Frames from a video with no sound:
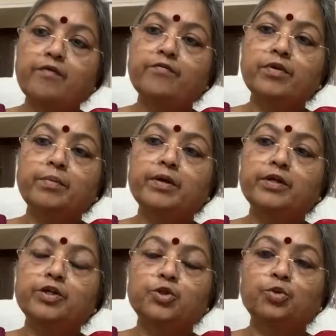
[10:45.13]

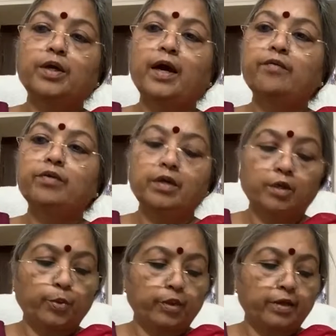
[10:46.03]
Everybody should have
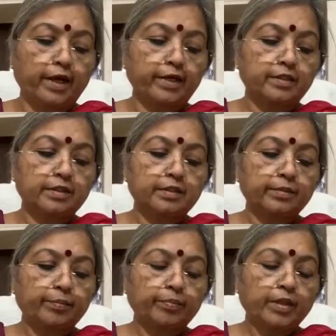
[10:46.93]
equal
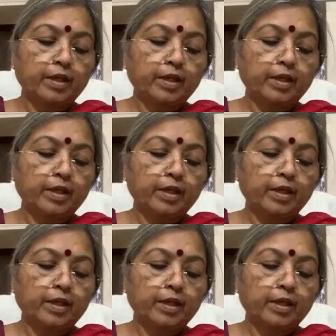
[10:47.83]
rights.